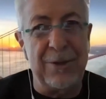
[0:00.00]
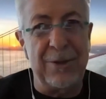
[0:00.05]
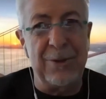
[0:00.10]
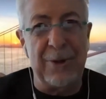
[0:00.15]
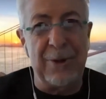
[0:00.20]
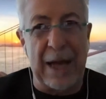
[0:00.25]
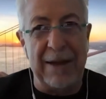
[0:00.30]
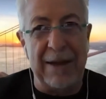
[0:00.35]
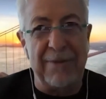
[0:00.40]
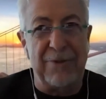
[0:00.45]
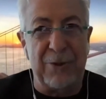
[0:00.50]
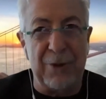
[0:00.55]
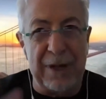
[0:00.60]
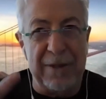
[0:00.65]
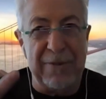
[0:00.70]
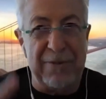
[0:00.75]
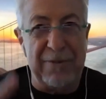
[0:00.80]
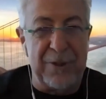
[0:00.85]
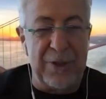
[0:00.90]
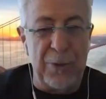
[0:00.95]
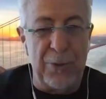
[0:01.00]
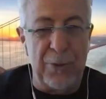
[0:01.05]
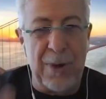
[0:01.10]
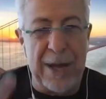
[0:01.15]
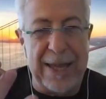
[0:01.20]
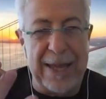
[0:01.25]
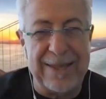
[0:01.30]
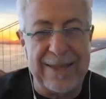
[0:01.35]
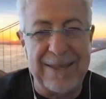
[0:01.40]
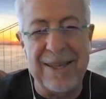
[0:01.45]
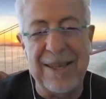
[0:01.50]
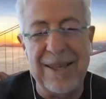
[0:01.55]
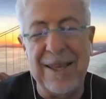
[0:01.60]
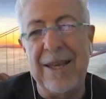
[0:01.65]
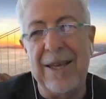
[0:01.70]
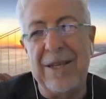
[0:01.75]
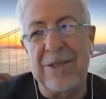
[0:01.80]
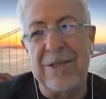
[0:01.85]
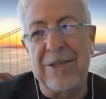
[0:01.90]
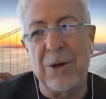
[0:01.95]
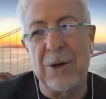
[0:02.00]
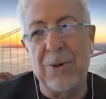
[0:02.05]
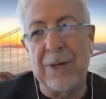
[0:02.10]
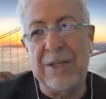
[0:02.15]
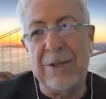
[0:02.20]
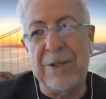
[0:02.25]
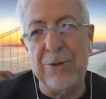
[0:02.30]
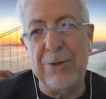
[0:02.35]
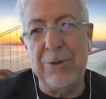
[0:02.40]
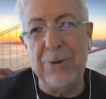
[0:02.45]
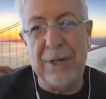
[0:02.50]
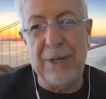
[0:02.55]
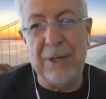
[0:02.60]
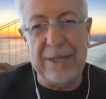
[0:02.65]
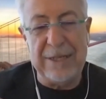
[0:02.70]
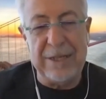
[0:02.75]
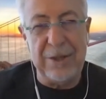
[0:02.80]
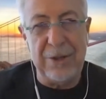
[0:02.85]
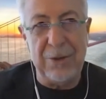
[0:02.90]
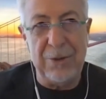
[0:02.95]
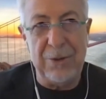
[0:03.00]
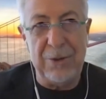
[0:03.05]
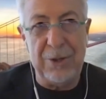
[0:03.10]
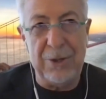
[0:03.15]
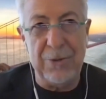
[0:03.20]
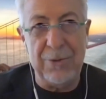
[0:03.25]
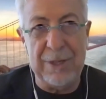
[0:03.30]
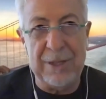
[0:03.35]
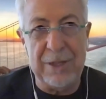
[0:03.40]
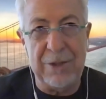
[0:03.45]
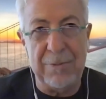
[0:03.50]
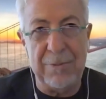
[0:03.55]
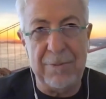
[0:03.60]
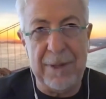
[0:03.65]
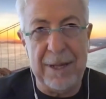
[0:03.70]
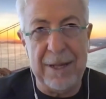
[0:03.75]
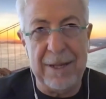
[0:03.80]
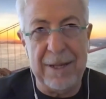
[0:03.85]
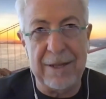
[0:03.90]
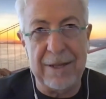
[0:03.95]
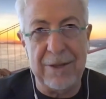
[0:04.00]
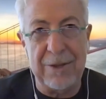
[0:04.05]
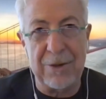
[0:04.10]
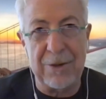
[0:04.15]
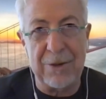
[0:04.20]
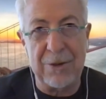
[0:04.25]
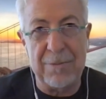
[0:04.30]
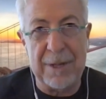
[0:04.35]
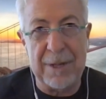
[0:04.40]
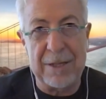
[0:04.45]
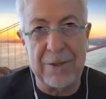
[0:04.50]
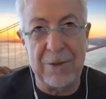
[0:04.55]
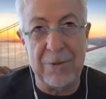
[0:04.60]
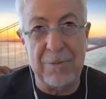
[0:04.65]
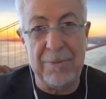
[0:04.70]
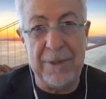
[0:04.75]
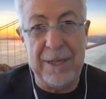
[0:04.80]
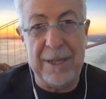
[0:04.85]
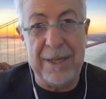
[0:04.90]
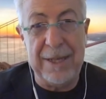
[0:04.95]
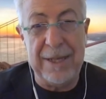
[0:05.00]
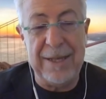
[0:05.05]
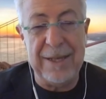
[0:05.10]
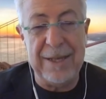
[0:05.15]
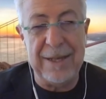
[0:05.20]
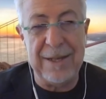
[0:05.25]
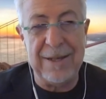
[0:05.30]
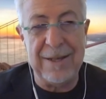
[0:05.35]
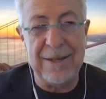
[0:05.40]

to have to lift the weight. So what you do is you want to build the robot to be